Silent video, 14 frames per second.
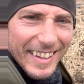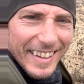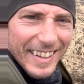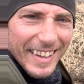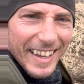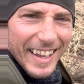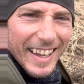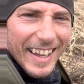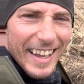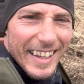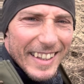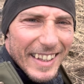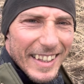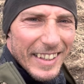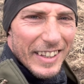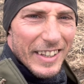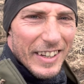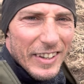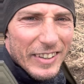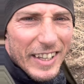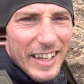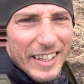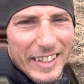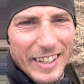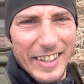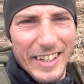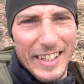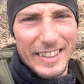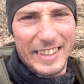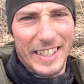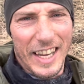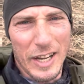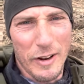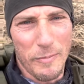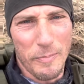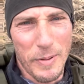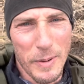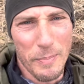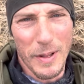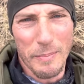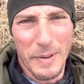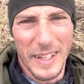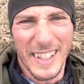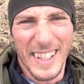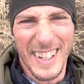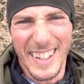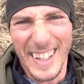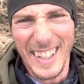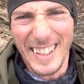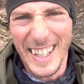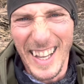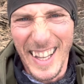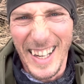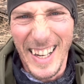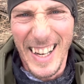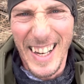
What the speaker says: They're not scared of people, but they're not that,